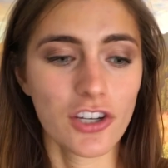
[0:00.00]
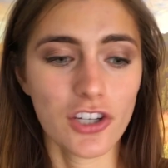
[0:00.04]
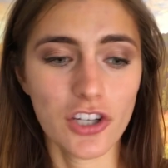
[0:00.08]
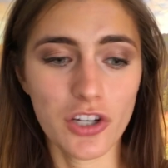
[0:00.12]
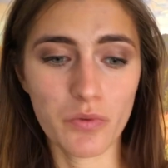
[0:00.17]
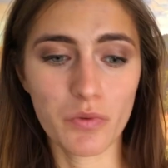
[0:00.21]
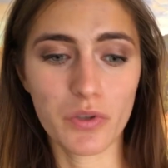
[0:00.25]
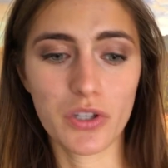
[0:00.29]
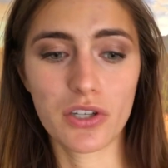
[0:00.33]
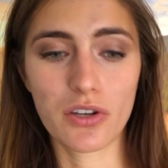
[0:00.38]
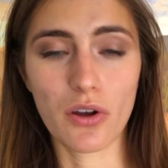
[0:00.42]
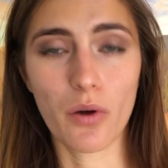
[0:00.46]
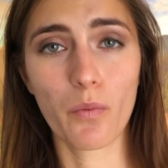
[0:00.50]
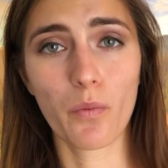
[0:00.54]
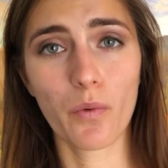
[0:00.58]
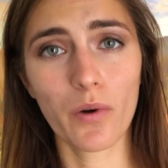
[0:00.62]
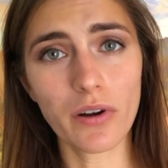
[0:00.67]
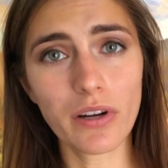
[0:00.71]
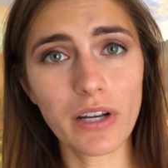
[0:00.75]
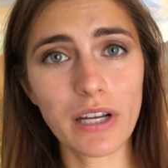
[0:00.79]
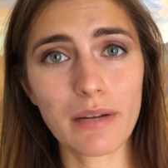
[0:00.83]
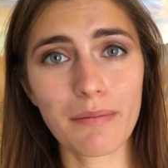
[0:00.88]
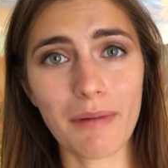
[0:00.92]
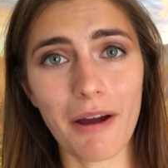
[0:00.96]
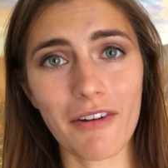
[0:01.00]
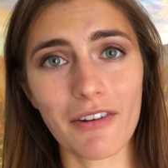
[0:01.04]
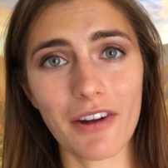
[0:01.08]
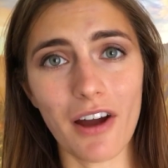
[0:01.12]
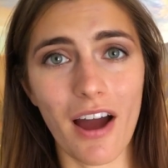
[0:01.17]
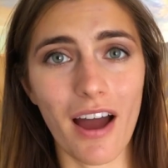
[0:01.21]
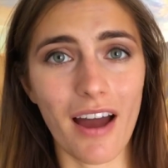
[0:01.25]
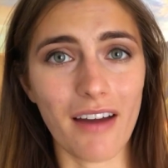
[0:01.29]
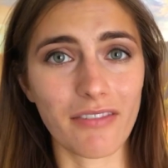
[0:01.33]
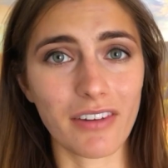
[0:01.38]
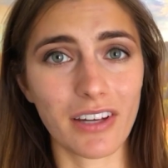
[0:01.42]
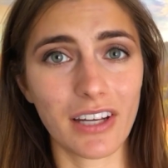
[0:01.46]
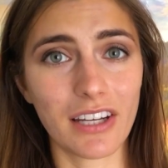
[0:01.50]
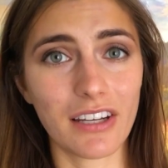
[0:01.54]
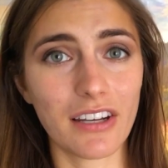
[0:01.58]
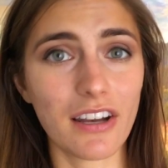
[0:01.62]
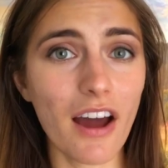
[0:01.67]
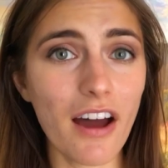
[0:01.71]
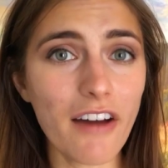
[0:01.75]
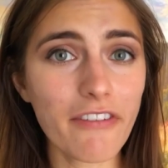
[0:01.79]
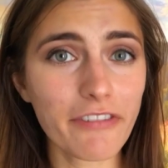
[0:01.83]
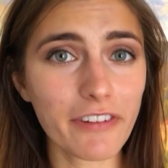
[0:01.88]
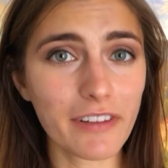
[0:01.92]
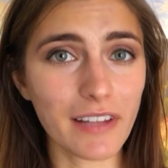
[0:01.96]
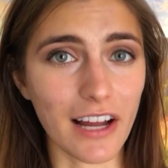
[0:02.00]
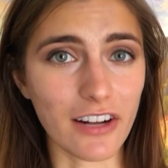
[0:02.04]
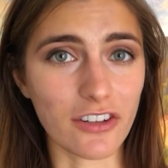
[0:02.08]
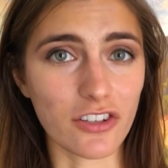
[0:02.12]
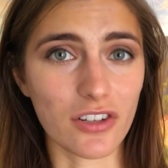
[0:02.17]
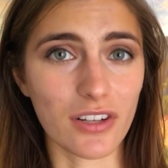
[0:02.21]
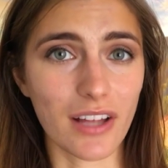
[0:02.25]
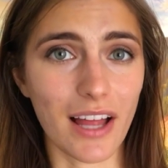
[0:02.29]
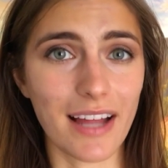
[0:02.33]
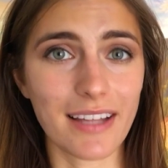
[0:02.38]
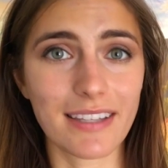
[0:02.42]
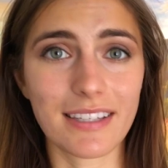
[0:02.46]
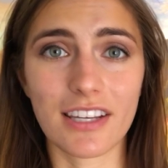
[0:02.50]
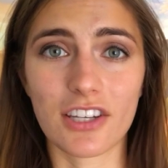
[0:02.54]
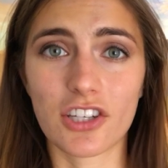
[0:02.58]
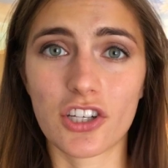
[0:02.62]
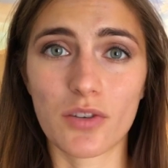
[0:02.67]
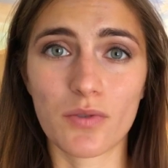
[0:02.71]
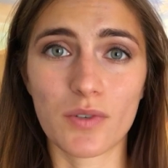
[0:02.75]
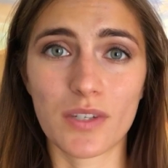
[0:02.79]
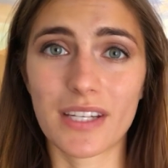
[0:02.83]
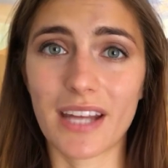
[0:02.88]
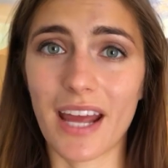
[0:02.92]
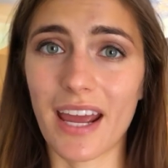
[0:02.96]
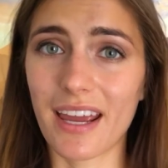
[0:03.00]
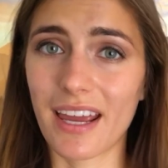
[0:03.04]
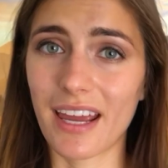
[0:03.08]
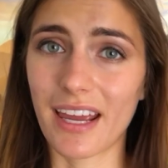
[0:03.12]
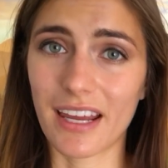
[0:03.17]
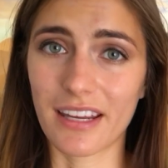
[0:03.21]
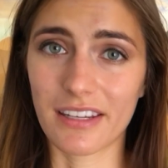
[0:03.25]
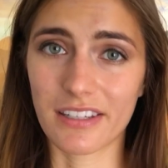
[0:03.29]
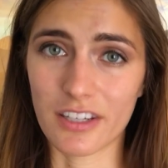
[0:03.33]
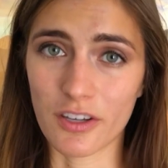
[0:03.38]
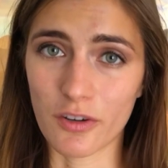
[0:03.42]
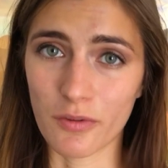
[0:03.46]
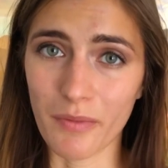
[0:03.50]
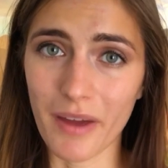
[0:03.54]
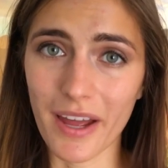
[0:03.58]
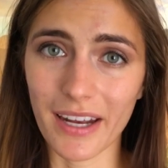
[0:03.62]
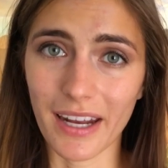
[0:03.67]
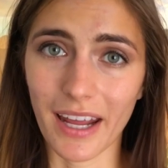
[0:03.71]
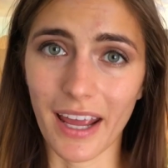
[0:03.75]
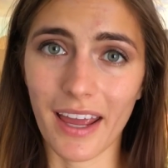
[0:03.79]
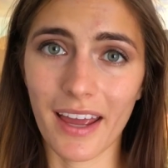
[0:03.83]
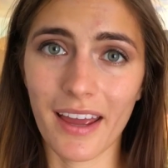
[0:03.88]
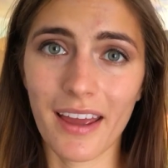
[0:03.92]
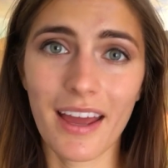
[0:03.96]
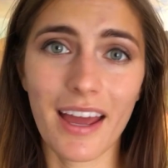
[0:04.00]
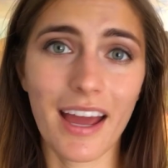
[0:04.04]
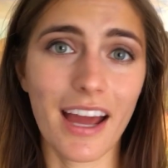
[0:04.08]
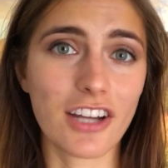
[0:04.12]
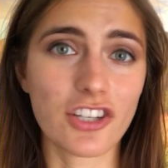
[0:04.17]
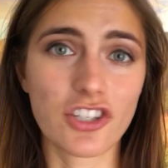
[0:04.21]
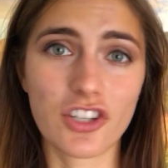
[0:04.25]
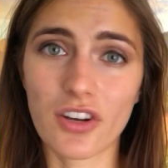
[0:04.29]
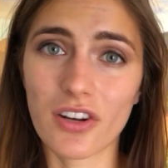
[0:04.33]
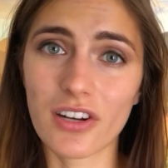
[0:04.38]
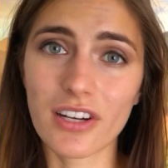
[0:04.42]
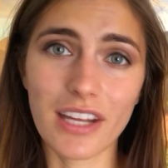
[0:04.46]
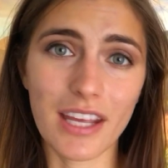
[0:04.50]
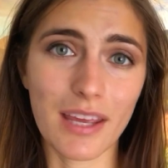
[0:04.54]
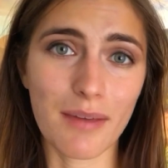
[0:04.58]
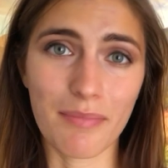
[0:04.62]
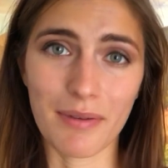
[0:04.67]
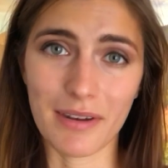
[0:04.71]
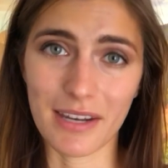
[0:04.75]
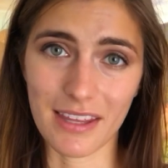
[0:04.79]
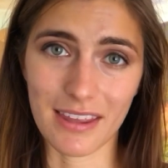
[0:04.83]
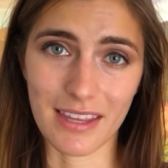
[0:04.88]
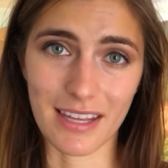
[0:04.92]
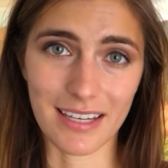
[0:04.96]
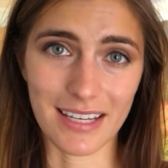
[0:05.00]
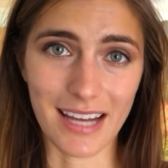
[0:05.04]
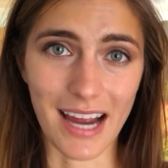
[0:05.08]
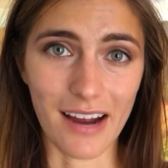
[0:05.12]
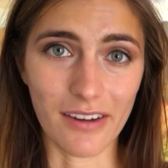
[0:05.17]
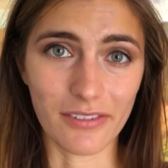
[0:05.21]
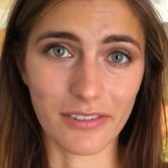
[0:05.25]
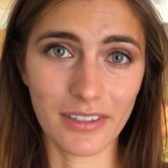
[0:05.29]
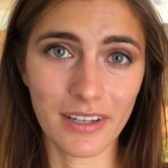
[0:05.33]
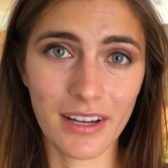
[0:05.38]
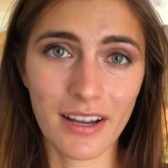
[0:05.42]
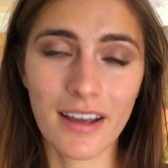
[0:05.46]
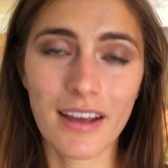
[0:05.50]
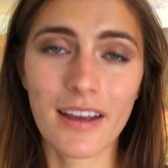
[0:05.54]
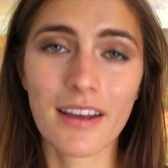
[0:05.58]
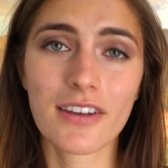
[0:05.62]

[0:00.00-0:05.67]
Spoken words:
She was so worried about not having enough electrolytes that she was taking in too many and she couldn't keep anything down.